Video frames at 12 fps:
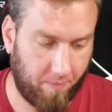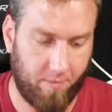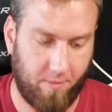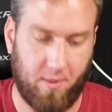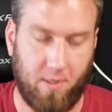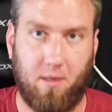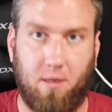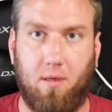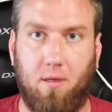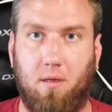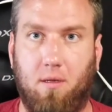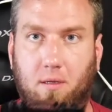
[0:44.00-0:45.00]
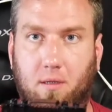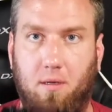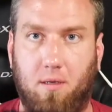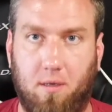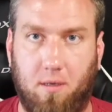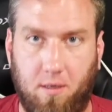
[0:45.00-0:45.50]

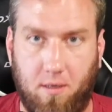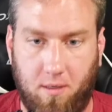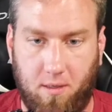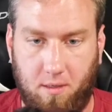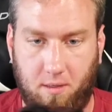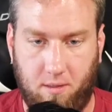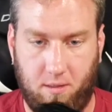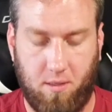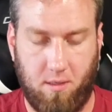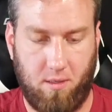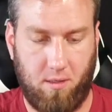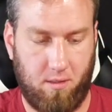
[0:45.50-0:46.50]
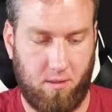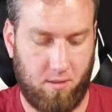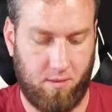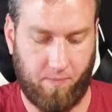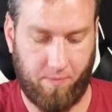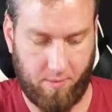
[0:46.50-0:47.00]

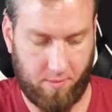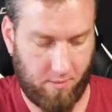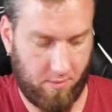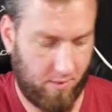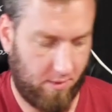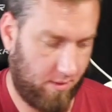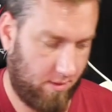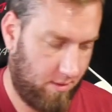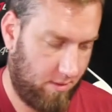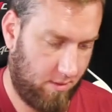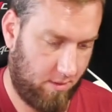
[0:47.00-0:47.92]
No one is speaking in this clip.